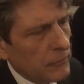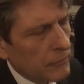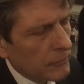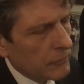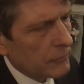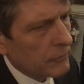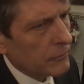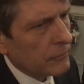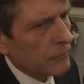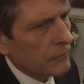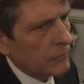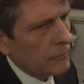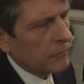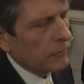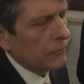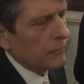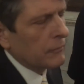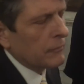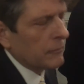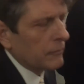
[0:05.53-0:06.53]
How did, what does that
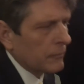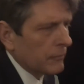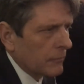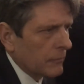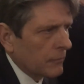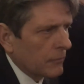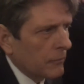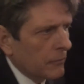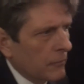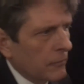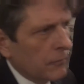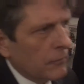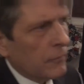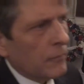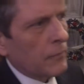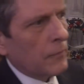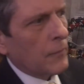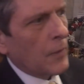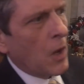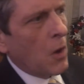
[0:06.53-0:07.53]
mean for? for
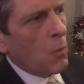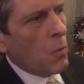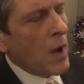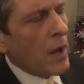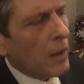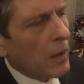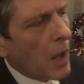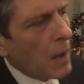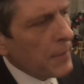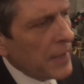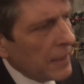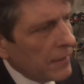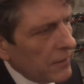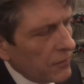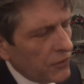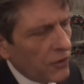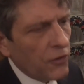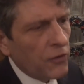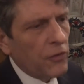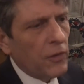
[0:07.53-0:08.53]
well, I mean,
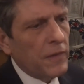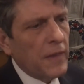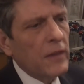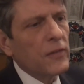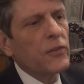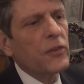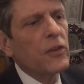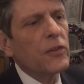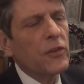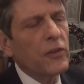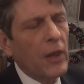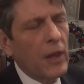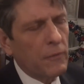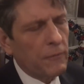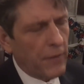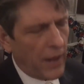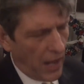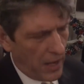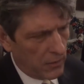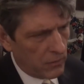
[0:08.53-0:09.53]
this is this is
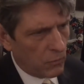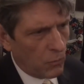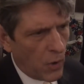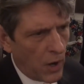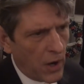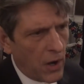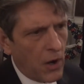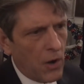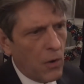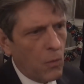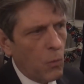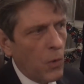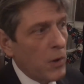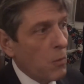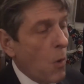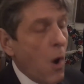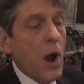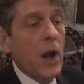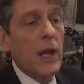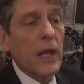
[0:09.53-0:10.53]
an event where we
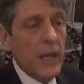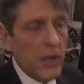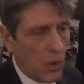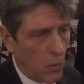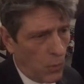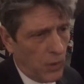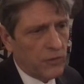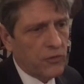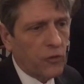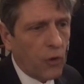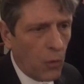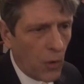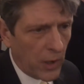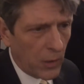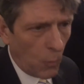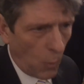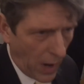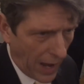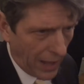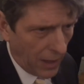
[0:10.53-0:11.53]
want to hear what's
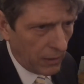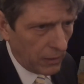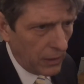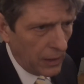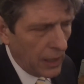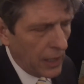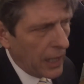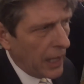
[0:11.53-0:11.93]
going well,